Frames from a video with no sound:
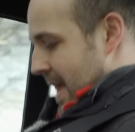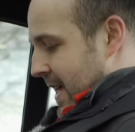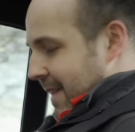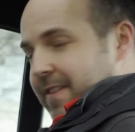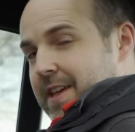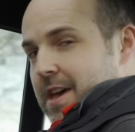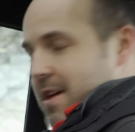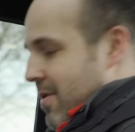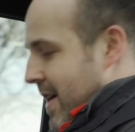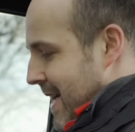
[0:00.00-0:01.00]
Thankfully
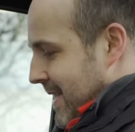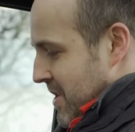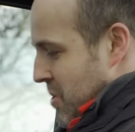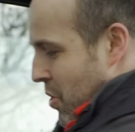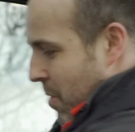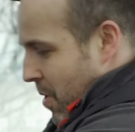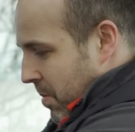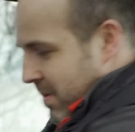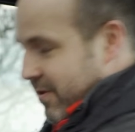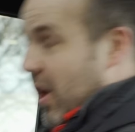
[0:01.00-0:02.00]
though, that is not a
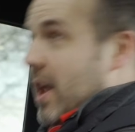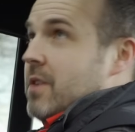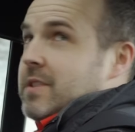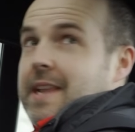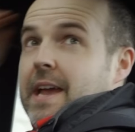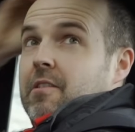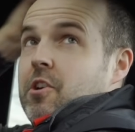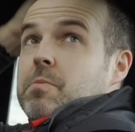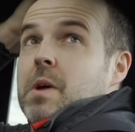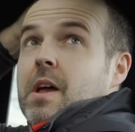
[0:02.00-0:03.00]
problem. I've got loads of leg
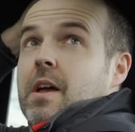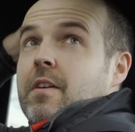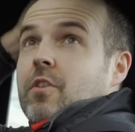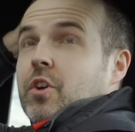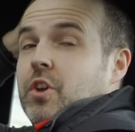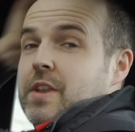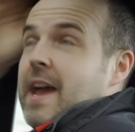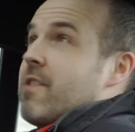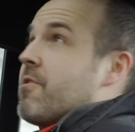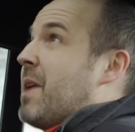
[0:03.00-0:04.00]
room, I've got good
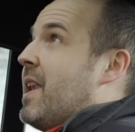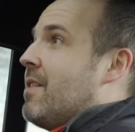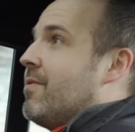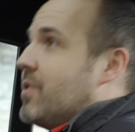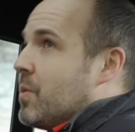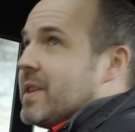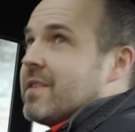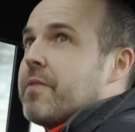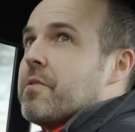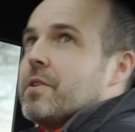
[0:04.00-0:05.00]
headroom. I love the twin
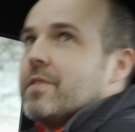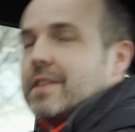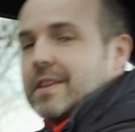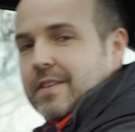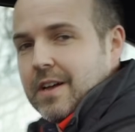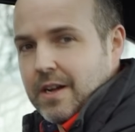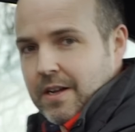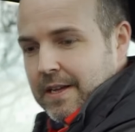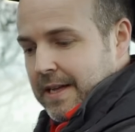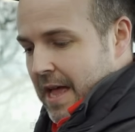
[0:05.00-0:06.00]
sunroofs in this car,
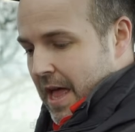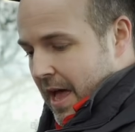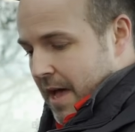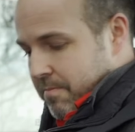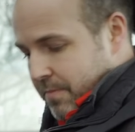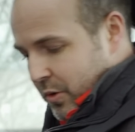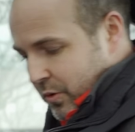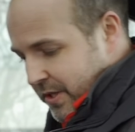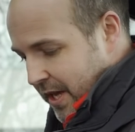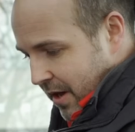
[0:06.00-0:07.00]
but
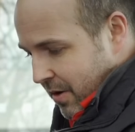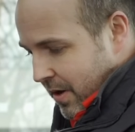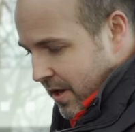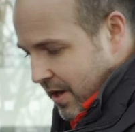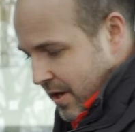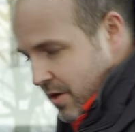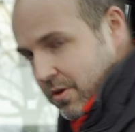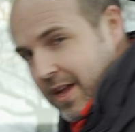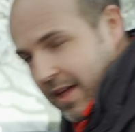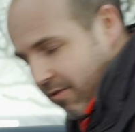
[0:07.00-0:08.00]
also you
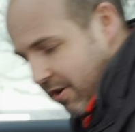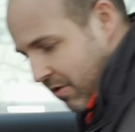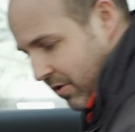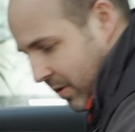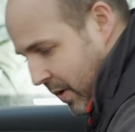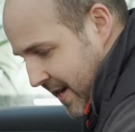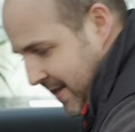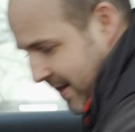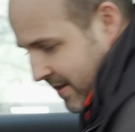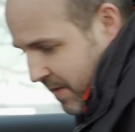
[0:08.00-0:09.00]
can get through across quite
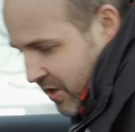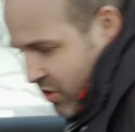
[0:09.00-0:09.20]
easily. There's a big